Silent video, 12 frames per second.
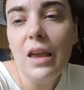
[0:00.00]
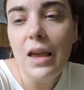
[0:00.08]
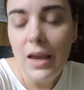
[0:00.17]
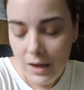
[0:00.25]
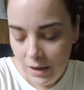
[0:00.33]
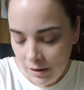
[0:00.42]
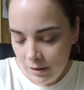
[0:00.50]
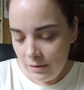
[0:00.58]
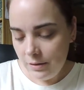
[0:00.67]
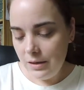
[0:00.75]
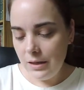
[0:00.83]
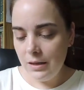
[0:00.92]

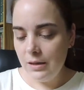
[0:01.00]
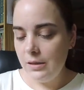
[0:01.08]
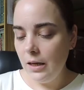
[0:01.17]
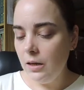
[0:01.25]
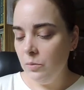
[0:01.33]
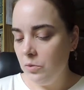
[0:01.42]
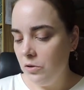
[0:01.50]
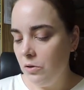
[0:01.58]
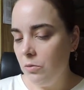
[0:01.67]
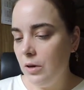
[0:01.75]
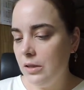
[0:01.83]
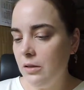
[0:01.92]
And the second
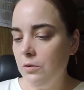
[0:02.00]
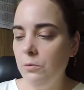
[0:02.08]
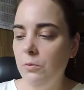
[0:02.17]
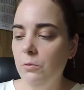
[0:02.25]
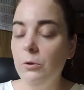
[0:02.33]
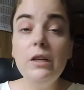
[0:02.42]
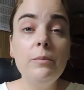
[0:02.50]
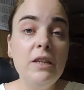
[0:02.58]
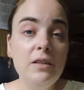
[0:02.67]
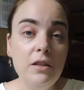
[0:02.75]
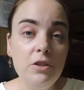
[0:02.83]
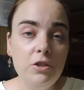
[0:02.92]
book was a
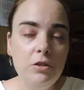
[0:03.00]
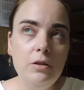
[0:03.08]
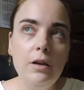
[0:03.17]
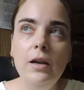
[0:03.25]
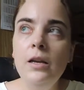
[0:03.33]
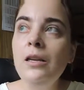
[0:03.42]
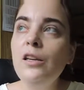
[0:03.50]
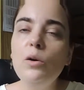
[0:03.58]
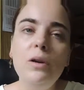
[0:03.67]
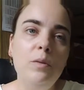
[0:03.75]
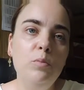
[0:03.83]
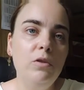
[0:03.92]
recommendation. I know
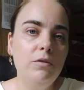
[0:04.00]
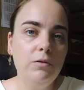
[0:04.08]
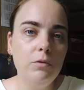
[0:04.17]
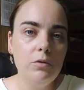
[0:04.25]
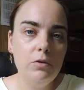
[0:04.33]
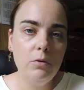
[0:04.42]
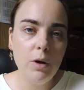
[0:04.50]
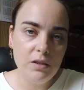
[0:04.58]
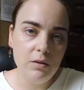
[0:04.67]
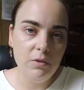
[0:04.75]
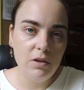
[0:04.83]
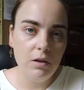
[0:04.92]
that book for quite
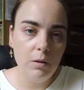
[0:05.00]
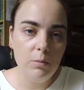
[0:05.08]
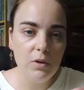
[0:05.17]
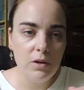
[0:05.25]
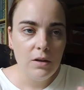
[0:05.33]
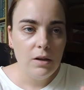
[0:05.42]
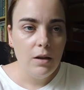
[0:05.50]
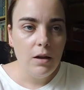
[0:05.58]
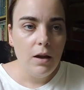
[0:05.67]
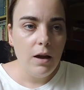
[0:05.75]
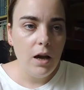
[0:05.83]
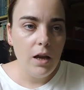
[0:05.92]
some time, but
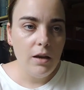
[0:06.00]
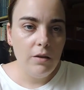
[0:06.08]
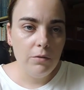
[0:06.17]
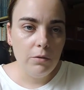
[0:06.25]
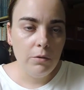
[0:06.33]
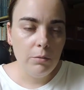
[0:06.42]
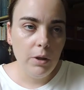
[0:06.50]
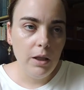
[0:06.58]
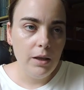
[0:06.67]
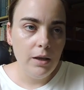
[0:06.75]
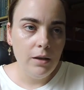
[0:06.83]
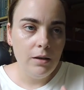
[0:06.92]
I never
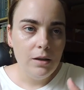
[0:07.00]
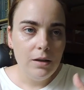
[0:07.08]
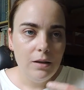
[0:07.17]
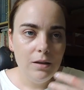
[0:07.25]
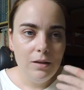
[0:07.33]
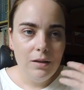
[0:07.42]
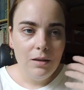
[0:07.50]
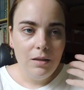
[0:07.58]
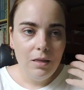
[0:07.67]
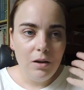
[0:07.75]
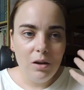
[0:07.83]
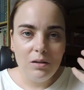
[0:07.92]
really
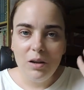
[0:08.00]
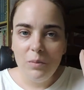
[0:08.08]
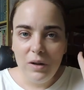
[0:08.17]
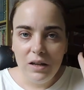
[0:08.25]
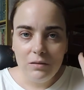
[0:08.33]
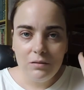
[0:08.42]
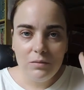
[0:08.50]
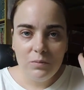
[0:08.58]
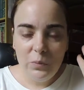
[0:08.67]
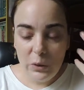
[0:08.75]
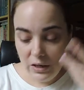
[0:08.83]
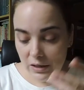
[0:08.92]
thought about
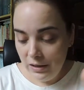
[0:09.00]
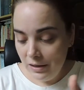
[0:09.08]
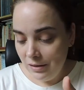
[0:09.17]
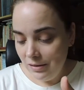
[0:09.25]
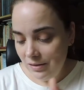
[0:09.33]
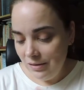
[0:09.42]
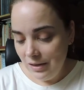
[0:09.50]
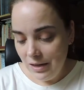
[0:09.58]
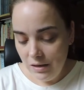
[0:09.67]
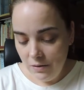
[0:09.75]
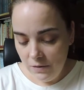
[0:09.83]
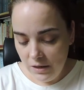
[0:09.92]
putting it
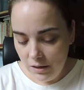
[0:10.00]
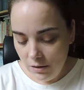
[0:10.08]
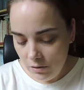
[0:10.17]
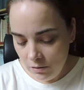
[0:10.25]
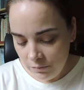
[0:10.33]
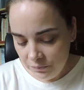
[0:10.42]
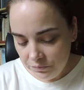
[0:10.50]
in a video.